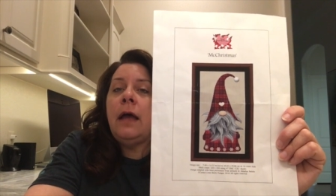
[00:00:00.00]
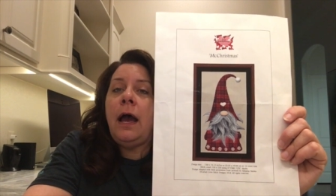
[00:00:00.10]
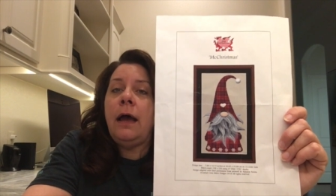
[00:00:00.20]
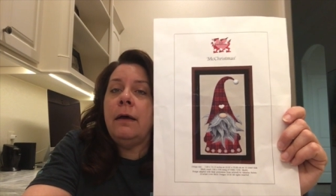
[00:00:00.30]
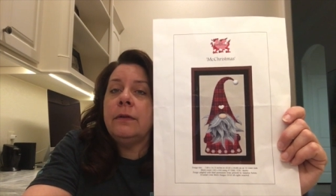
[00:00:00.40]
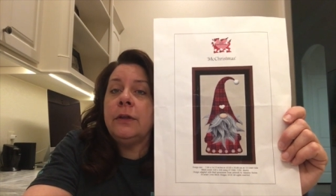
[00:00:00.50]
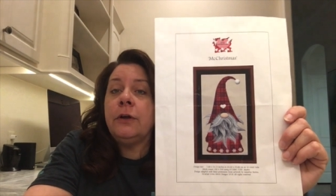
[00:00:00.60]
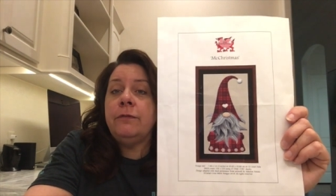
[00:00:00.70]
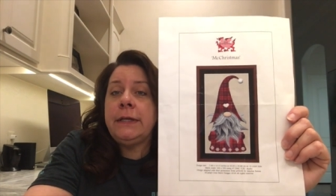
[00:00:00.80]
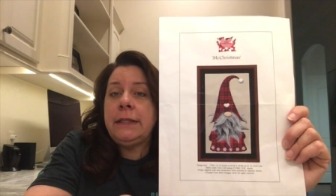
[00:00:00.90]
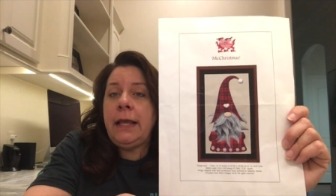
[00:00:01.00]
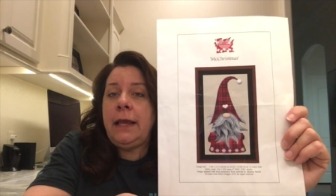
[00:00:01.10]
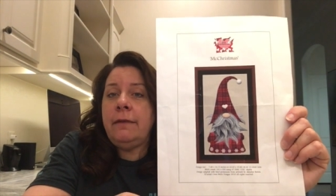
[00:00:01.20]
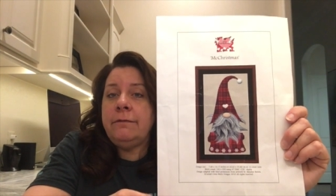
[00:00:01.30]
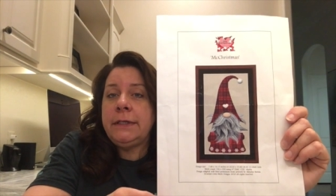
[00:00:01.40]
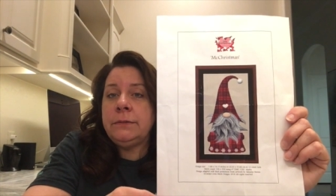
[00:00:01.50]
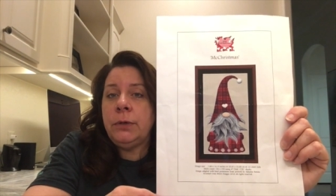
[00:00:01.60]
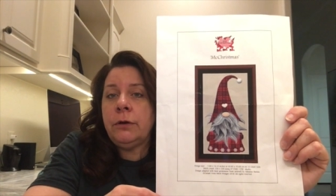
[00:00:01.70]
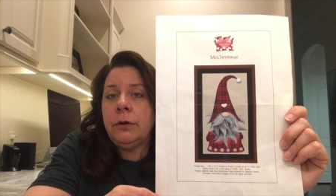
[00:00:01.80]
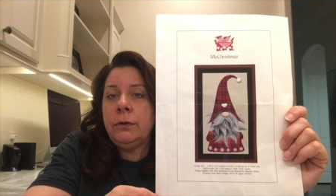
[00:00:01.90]
Uh, they're they have
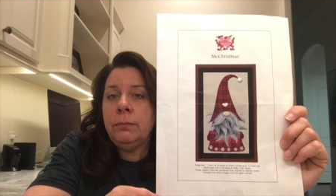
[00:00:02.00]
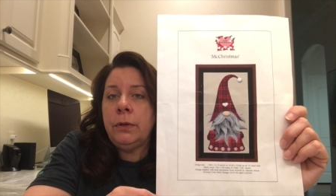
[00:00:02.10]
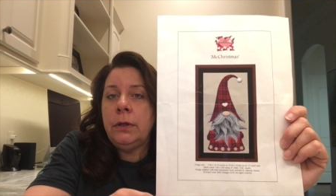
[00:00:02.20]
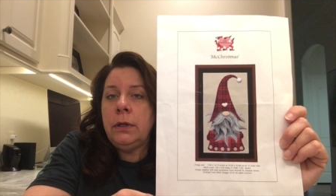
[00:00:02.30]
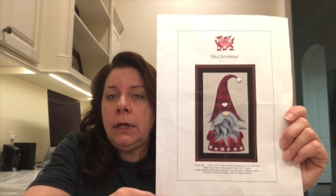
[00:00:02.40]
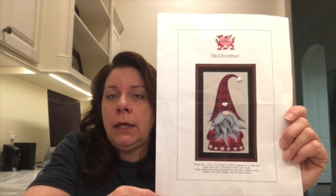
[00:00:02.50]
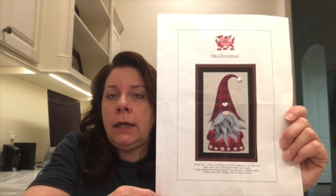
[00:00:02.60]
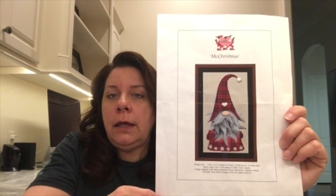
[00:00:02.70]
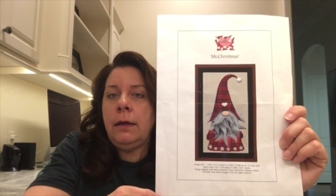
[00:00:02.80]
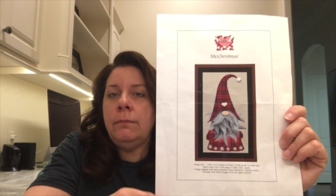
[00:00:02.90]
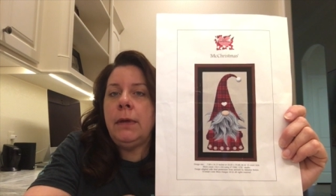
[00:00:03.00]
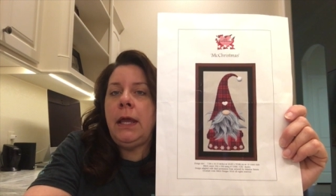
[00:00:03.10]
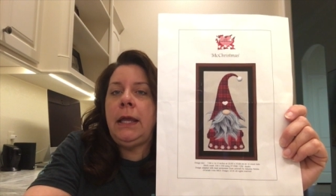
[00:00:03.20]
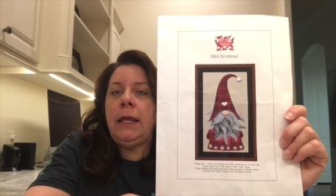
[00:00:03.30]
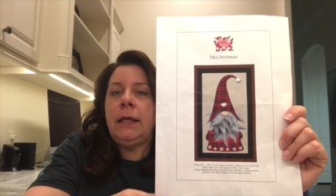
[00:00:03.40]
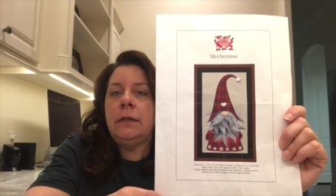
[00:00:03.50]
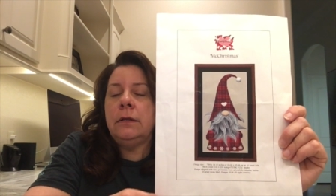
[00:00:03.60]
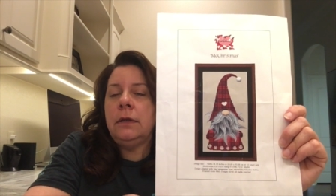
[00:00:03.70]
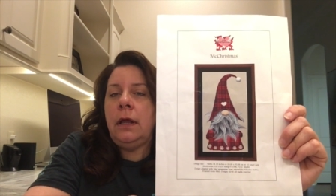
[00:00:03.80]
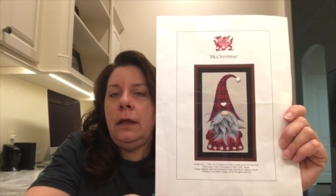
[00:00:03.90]
Facebook group, um,
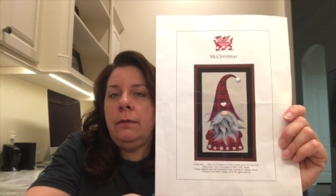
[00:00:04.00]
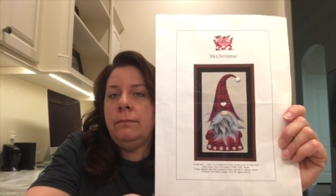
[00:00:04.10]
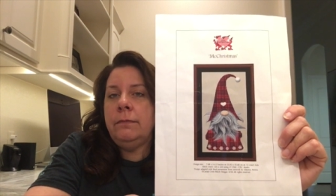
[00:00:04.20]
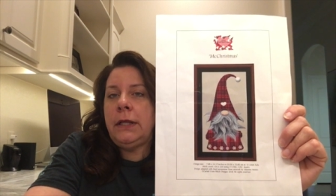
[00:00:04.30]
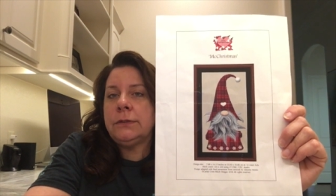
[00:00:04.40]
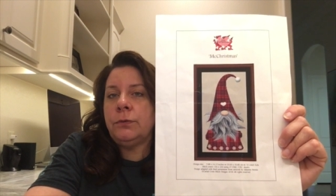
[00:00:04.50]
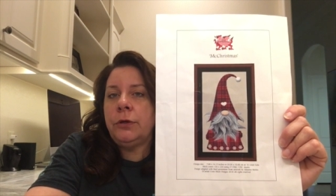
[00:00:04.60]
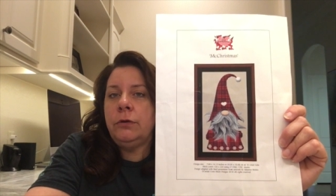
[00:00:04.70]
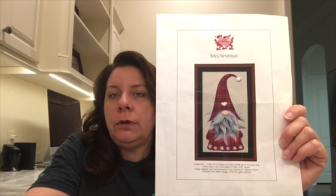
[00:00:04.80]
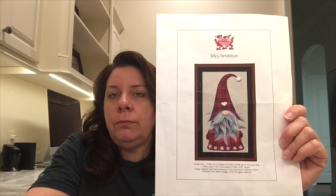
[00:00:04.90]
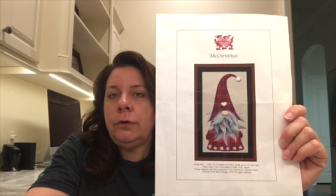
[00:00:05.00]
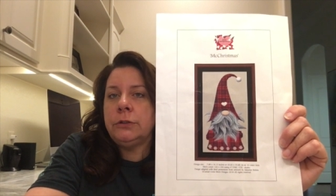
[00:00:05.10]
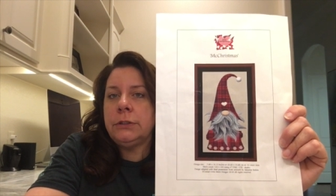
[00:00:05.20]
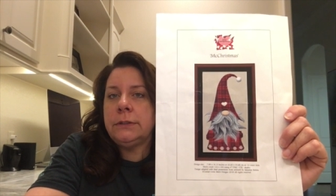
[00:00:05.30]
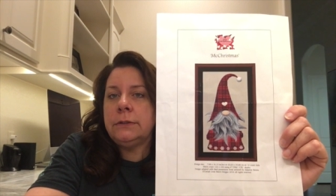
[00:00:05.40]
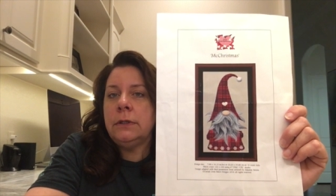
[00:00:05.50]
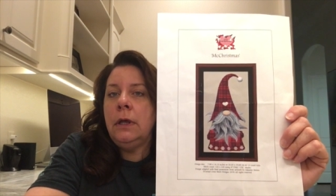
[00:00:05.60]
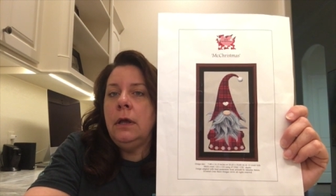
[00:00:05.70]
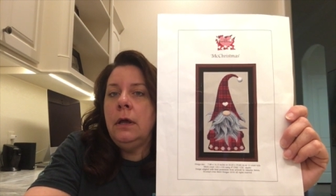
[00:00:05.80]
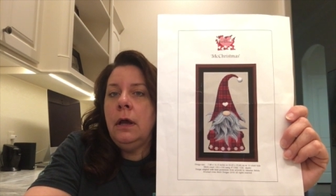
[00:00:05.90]
and um, that's where you can purchase
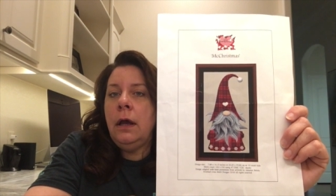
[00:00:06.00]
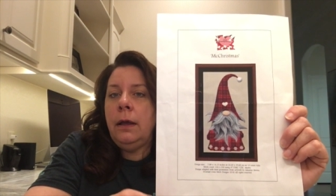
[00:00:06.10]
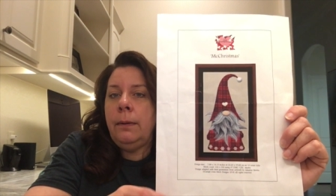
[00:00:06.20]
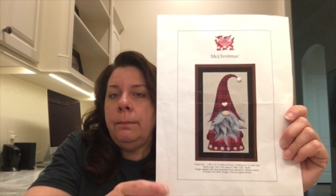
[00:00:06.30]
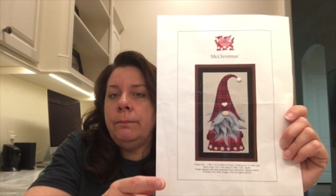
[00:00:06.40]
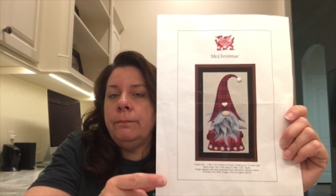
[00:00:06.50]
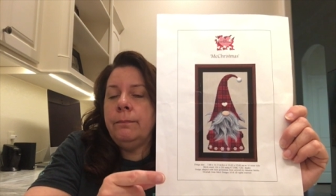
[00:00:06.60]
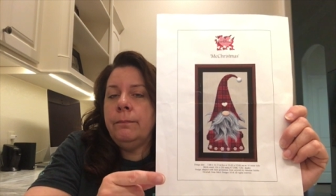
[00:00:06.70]
um,